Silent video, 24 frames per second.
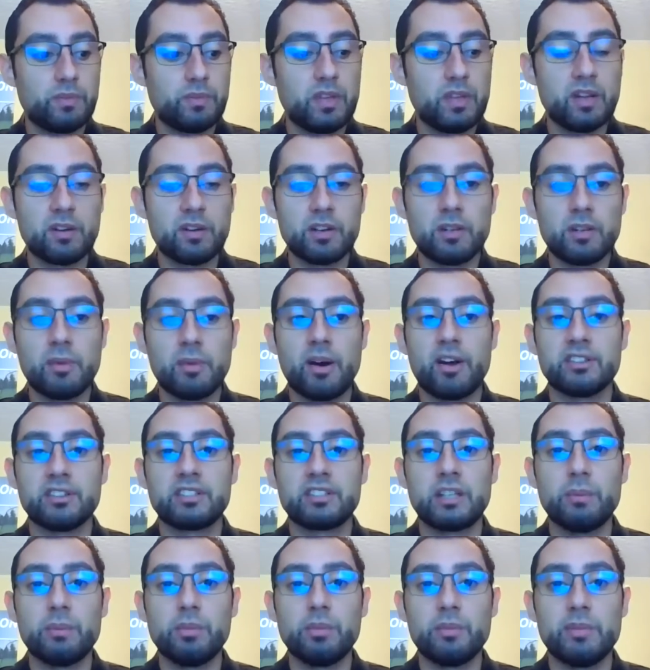hearing about how
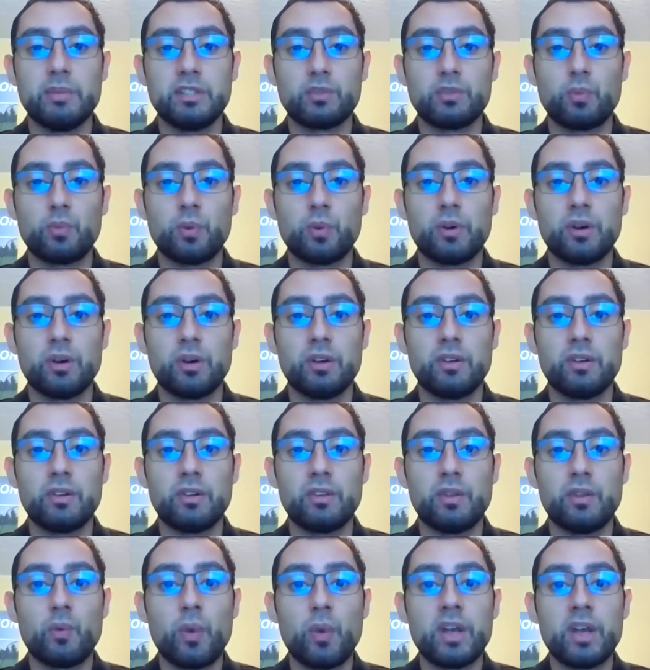supplements were
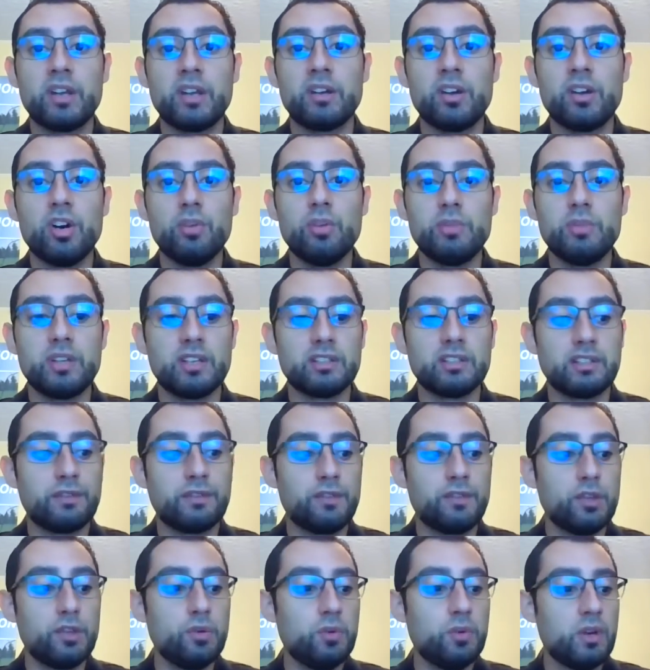the way to go, because
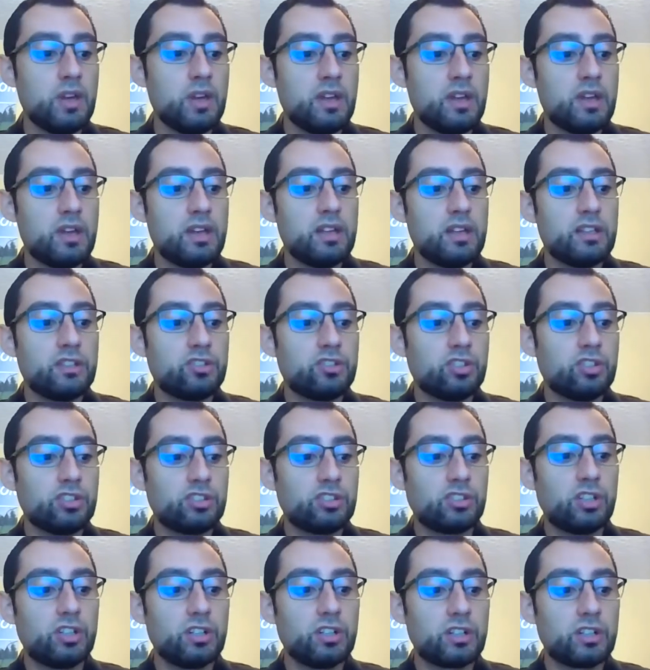if you
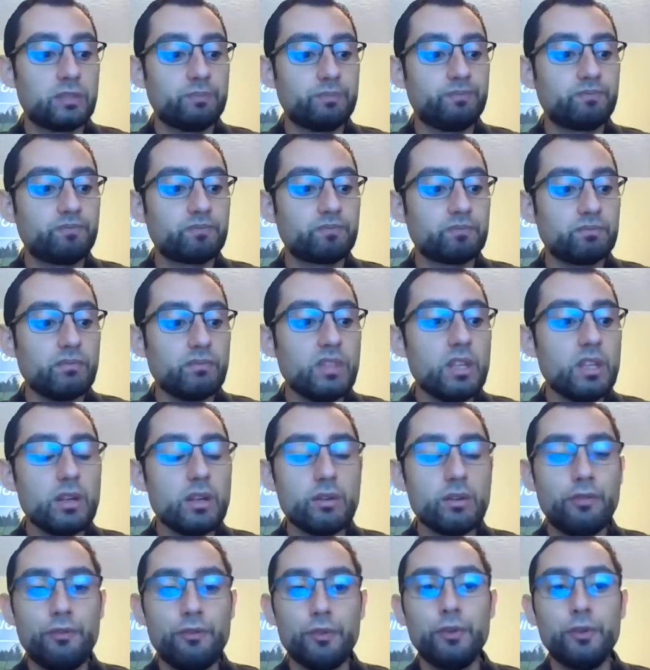just took
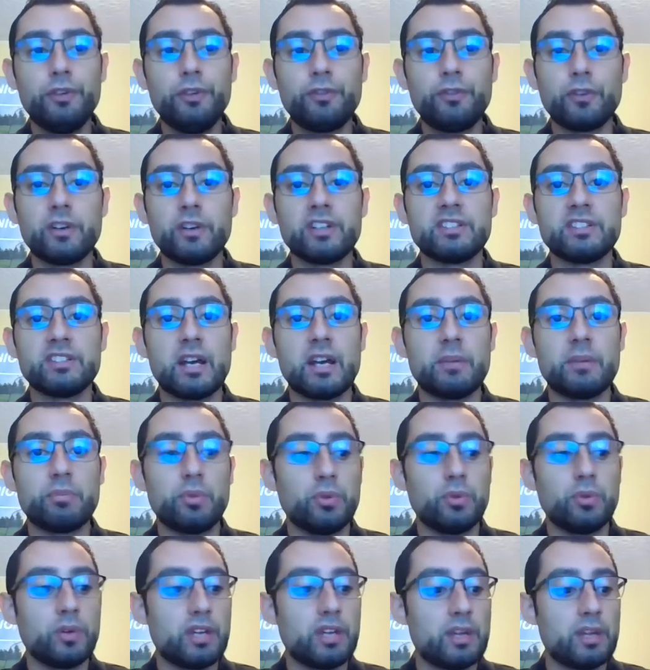food, for
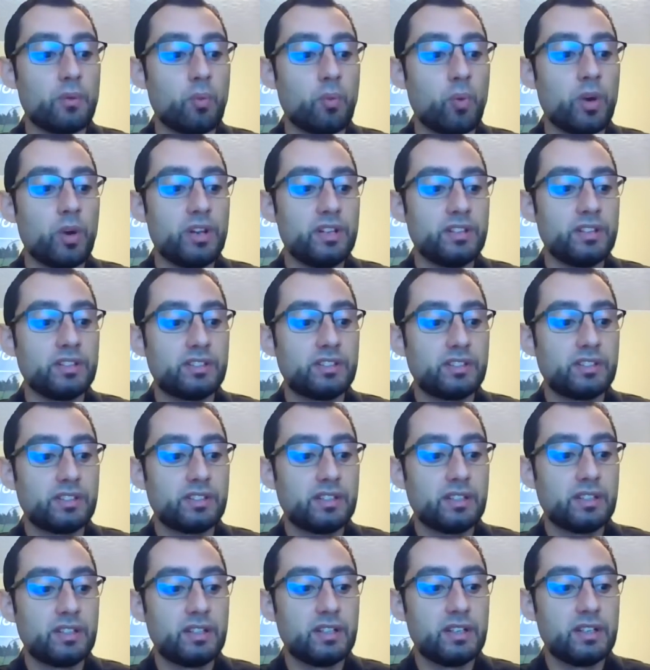example, it wouldn't
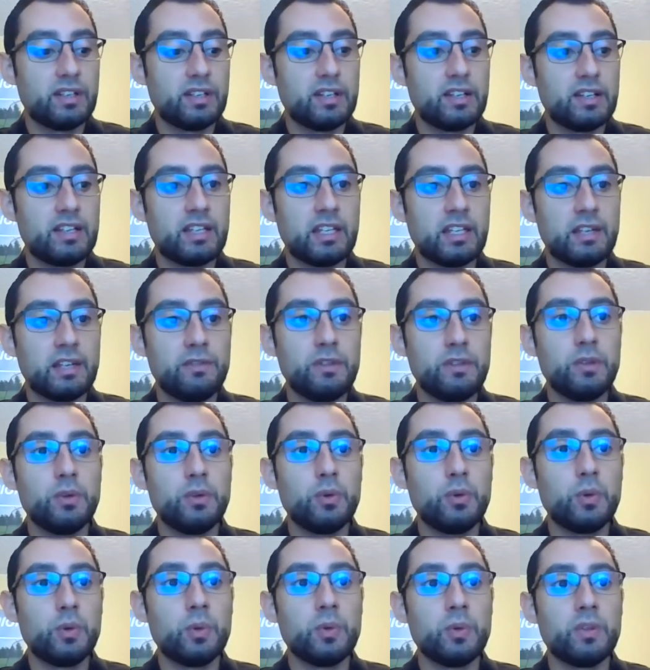give
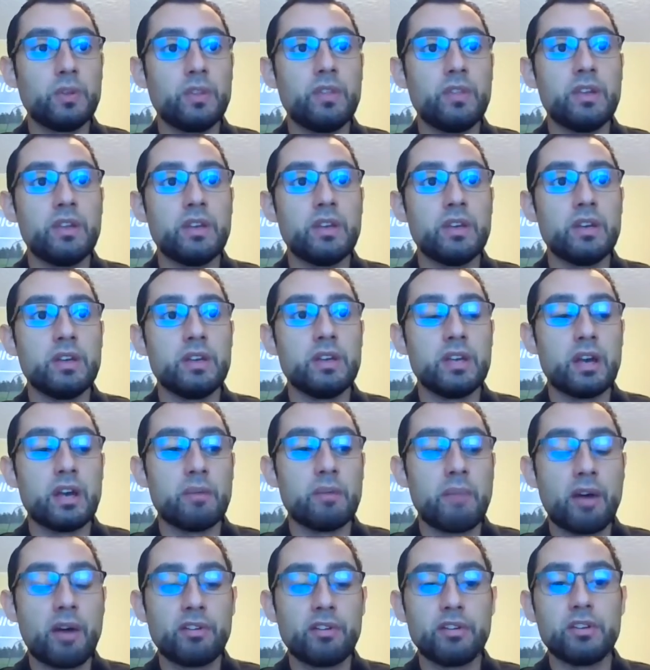you the
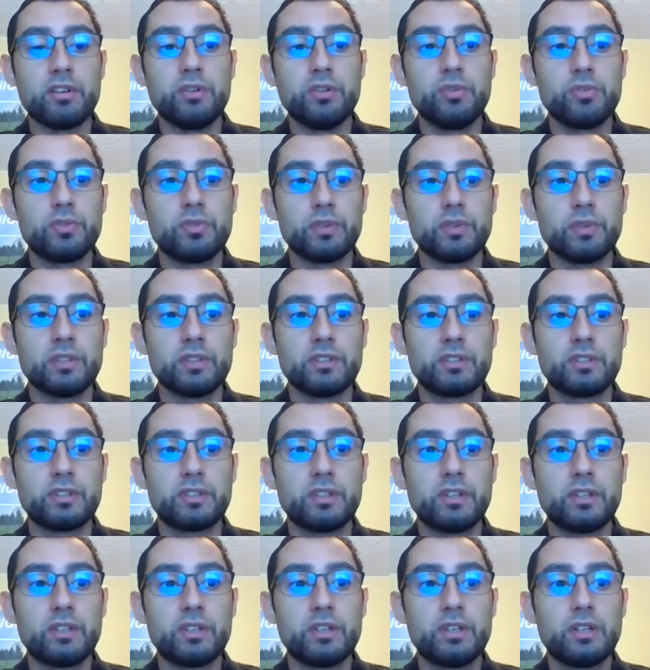amount of nutrients
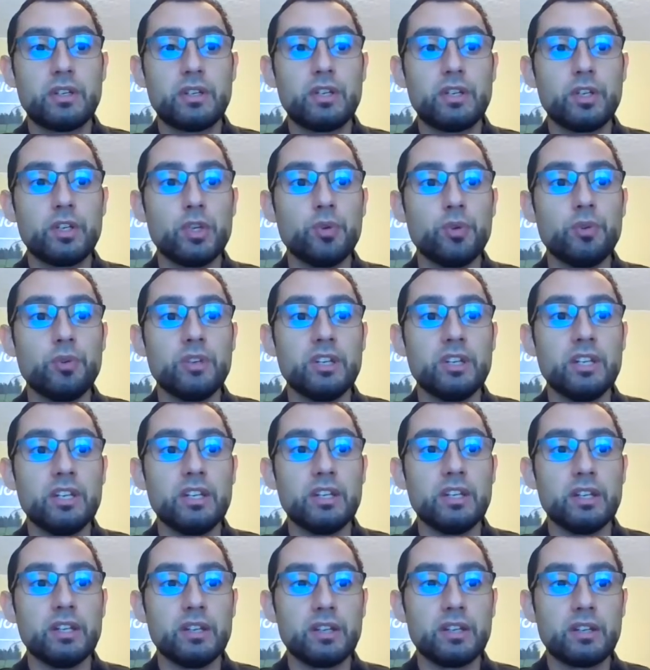you'd
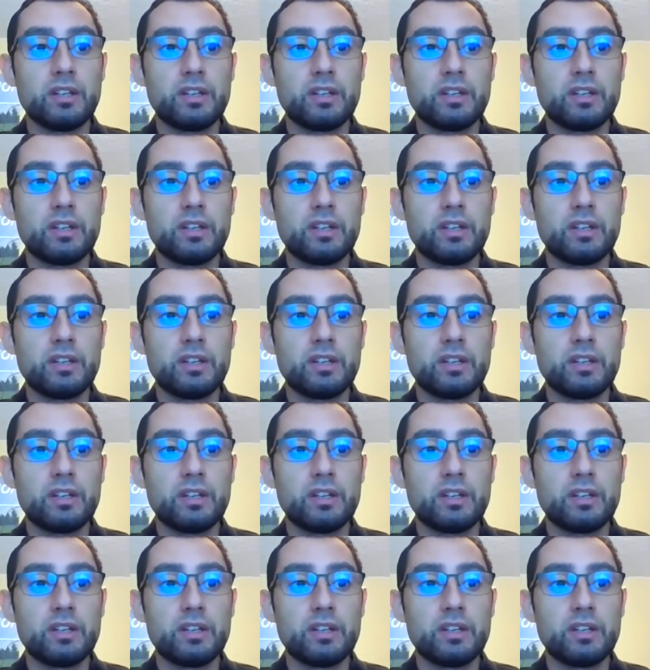need,